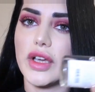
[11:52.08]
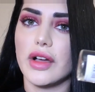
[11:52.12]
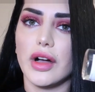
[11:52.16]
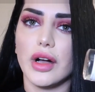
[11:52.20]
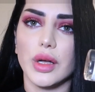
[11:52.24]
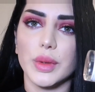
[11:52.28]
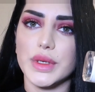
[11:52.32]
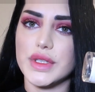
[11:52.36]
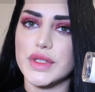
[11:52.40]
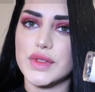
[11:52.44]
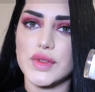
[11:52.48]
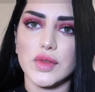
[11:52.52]
I
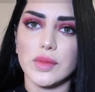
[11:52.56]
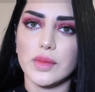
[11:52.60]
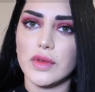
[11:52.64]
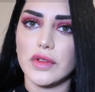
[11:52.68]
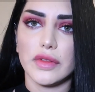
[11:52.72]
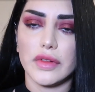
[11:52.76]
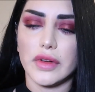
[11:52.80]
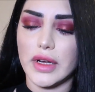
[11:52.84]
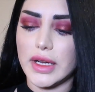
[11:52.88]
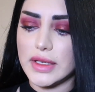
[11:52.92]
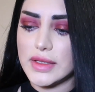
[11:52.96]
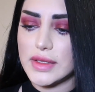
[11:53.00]
always do
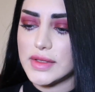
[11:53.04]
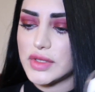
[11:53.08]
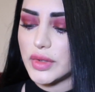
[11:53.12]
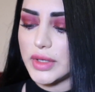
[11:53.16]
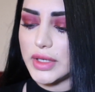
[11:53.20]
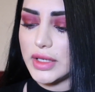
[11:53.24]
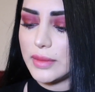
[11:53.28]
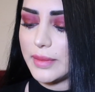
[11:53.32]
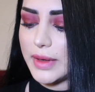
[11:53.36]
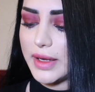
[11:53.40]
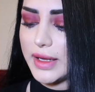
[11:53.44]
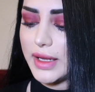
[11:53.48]
before I
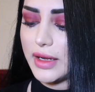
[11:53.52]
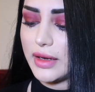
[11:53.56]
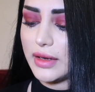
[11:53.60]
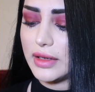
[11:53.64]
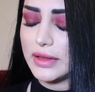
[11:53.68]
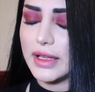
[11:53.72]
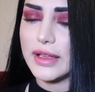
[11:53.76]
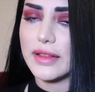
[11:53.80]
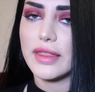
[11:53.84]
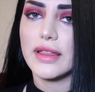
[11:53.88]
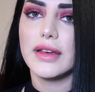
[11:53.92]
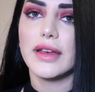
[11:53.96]
straighten my hair.
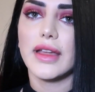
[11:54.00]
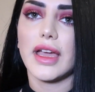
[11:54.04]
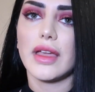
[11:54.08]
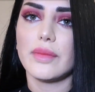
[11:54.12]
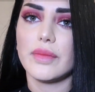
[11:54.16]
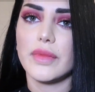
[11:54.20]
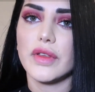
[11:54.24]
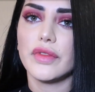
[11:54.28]
Like the night